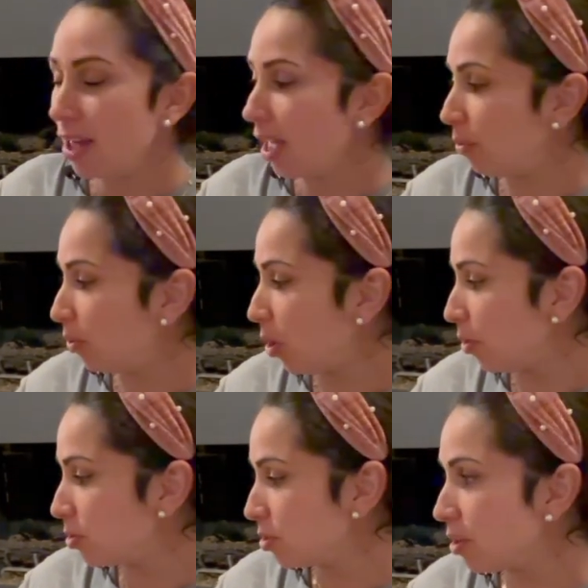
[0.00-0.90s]
and we
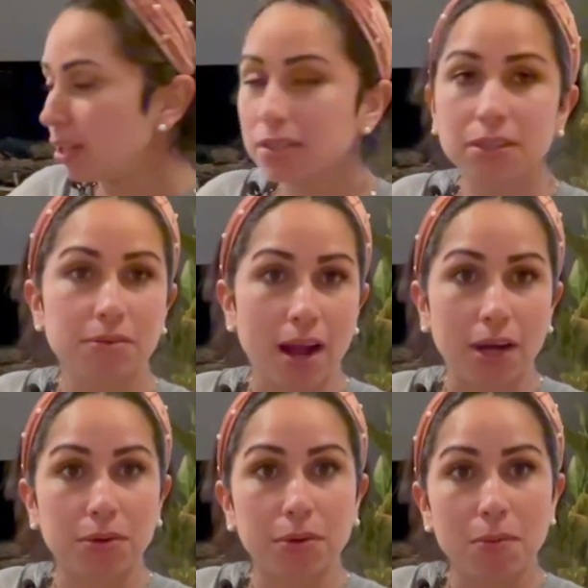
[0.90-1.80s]
also got the
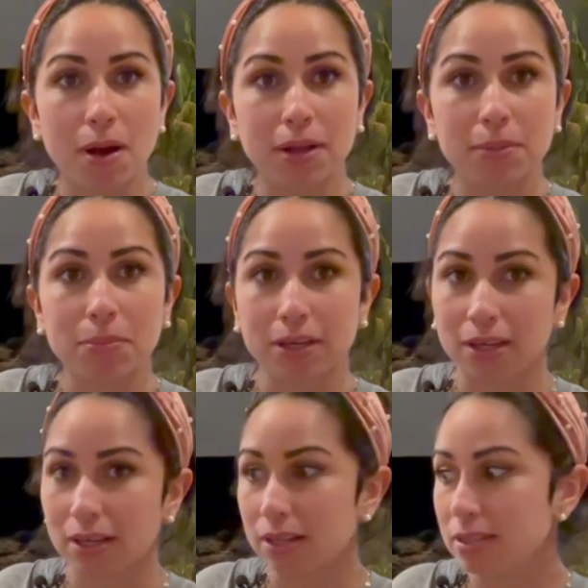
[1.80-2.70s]
Graco one
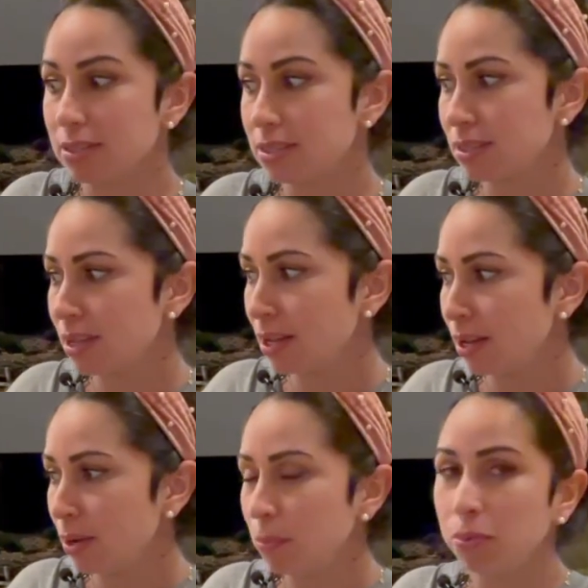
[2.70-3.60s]
because
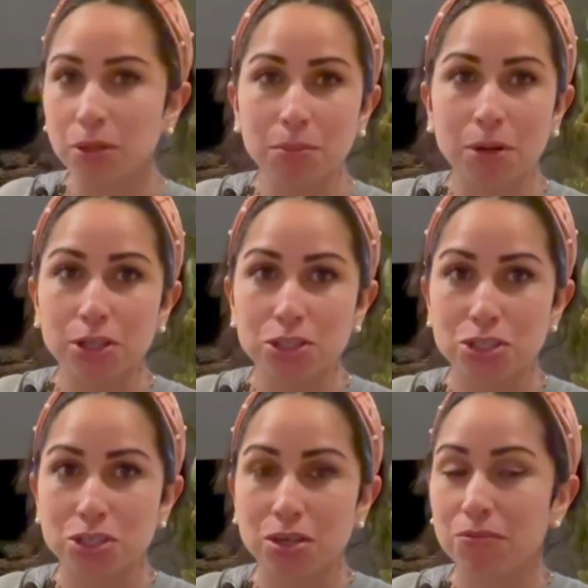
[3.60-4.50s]
pretty
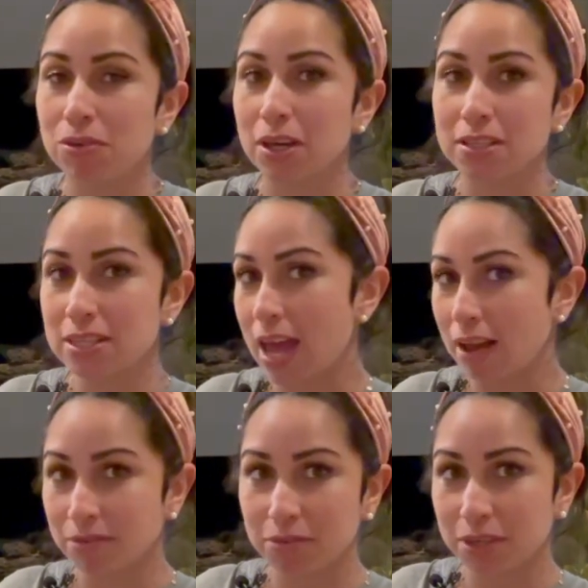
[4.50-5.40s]
much if you guys
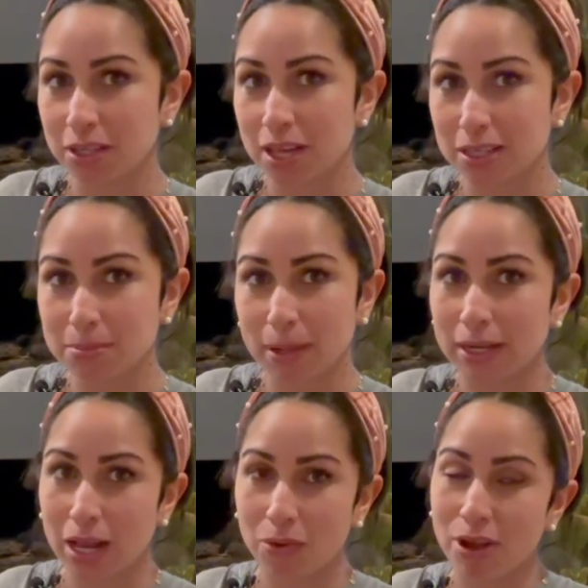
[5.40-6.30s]
haven't realized by now